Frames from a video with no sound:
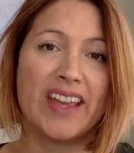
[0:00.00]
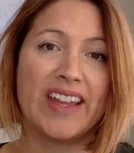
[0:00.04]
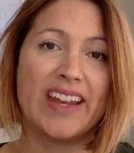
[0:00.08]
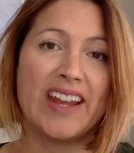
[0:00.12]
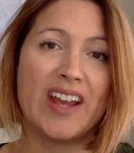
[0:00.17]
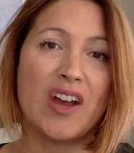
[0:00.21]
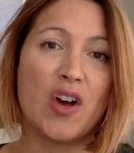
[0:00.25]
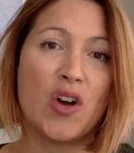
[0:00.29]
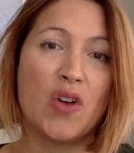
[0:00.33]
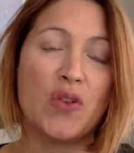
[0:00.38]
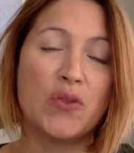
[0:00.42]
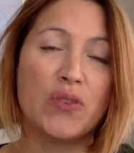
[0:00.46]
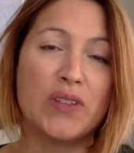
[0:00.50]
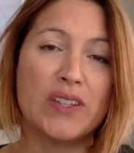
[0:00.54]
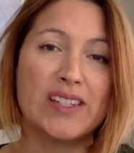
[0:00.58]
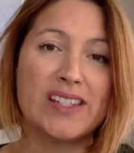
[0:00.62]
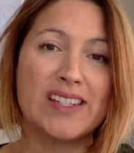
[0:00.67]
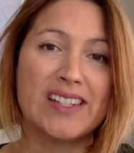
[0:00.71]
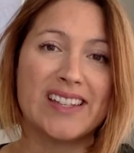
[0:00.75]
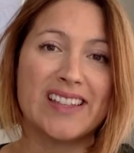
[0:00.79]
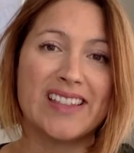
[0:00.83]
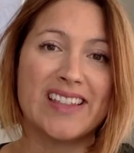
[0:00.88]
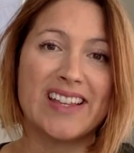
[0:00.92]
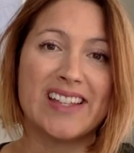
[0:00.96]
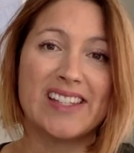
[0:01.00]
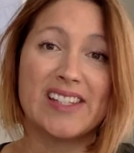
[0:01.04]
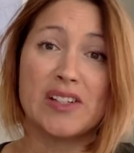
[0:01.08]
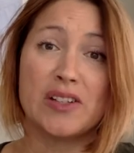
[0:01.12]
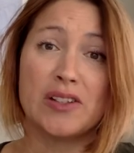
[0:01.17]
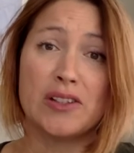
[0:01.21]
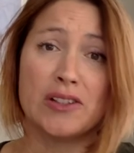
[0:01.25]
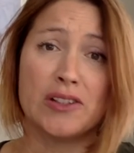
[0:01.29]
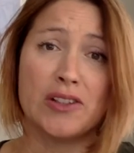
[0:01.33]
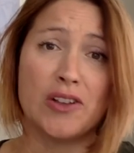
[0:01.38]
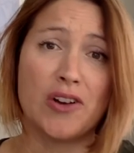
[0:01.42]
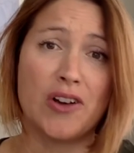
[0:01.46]
Now, obviously, that's a
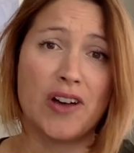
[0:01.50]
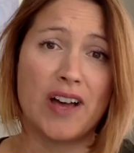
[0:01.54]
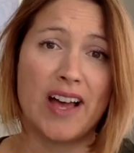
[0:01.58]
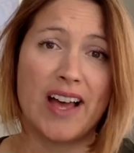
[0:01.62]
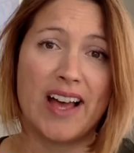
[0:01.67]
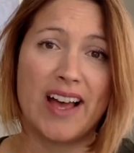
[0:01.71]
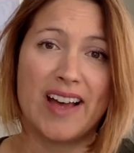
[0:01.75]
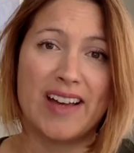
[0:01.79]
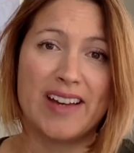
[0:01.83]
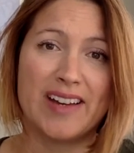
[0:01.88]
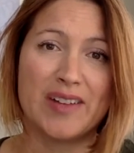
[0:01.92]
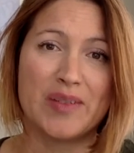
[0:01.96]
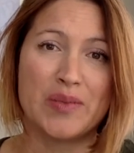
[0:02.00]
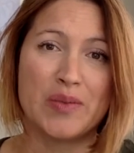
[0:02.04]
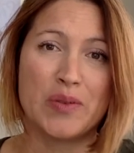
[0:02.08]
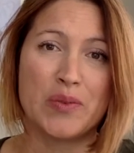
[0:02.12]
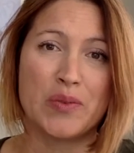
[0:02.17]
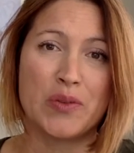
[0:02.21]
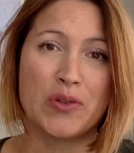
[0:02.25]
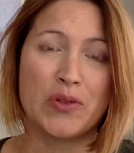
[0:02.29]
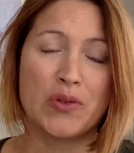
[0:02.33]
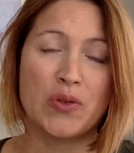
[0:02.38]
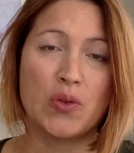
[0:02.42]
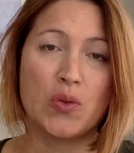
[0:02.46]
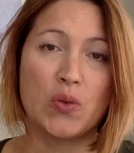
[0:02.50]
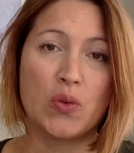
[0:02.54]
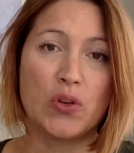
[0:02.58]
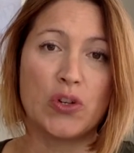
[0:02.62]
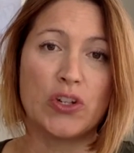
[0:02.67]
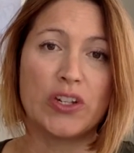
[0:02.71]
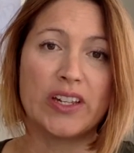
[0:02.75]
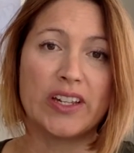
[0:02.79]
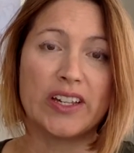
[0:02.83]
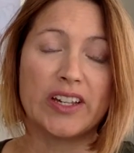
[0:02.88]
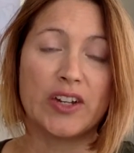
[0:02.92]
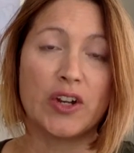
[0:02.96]
lot harder when we're all
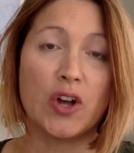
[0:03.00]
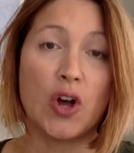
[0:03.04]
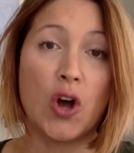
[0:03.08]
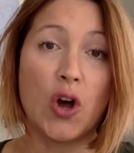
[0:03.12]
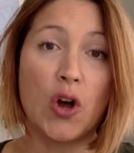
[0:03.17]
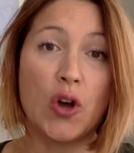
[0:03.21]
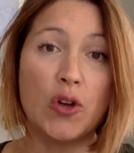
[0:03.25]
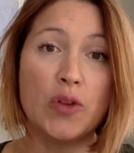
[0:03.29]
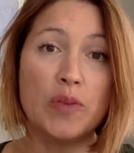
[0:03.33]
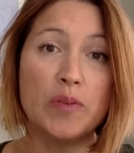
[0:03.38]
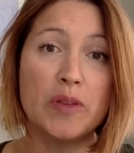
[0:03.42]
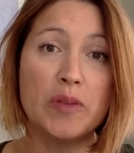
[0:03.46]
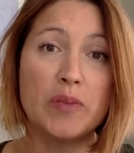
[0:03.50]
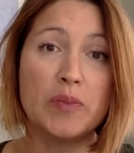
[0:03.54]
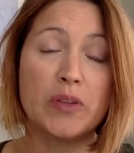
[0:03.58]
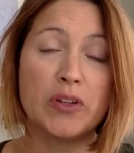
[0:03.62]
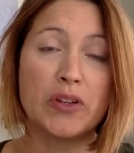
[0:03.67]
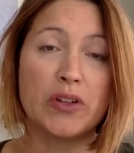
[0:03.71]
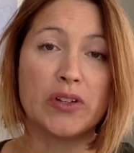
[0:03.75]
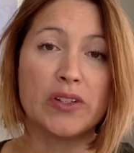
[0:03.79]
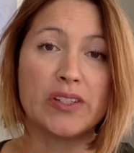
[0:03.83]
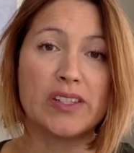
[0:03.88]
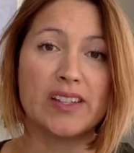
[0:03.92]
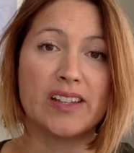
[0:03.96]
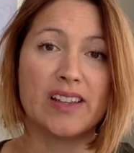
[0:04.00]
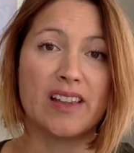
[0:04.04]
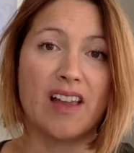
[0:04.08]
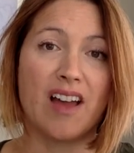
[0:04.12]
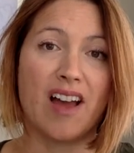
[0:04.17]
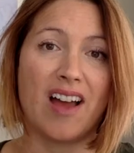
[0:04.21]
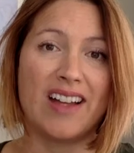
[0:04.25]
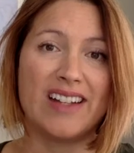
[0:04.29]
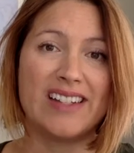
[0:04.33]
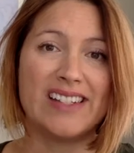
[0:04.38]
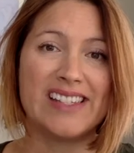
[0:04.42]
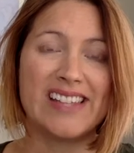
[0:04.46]
working at home because the
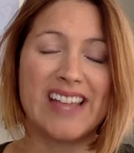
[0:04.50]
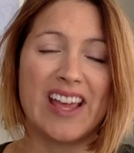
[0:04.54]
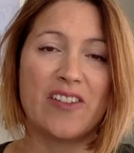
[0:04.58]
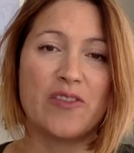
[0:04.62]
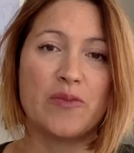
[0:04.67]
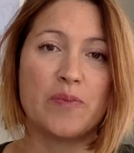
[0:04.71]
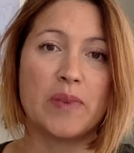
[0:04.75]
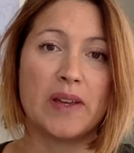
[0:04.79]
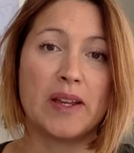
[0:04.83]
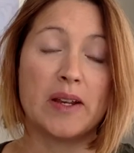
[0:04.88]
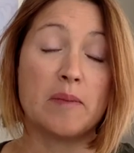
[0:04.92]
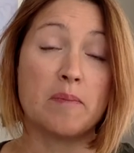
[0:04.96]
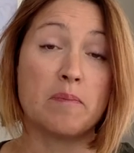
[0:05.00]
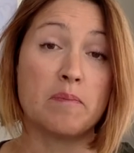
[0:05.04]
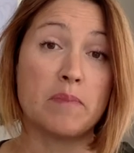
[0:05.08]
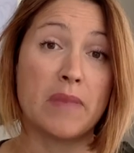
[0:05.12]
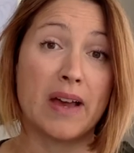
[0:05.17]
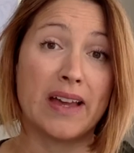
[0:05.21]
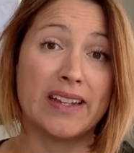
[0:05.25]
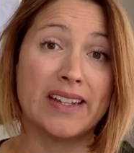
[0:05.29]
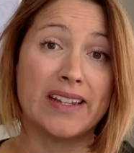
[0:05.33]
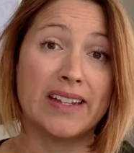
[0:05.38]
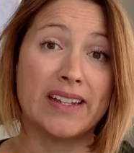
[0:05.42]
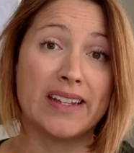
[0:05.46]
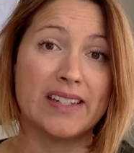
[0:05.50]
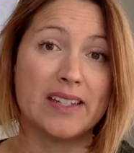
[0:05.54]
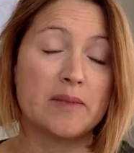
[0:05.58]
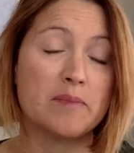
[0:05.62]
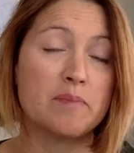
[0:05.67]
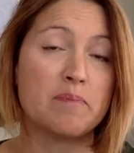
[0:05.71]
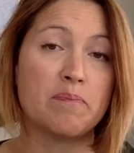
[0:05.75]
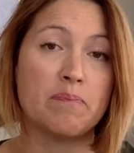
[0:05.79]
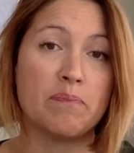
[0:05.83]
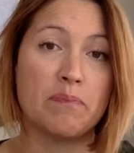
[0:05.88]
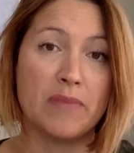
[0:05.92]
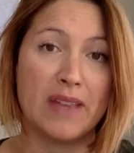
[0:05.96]
lines have been muddied
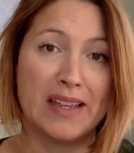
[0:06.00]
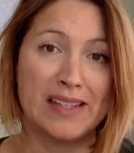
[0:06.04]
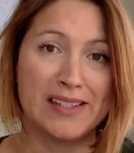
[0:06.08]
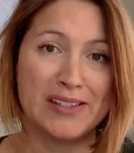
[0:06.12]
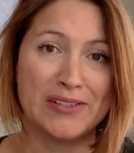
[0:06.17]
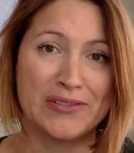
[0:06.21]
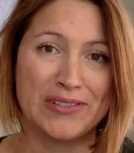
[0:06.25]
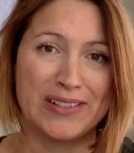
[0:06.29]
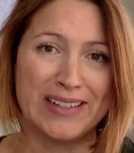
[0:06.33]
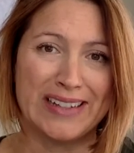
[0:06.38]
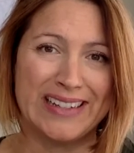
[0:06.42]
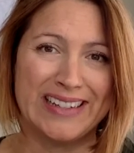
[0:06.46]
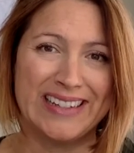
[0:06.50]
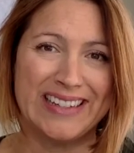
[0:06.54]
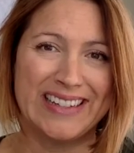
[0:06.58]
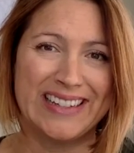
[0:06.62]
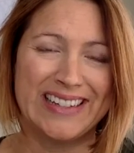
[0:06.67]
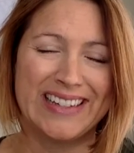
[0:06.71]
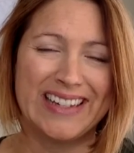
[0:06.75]
massively.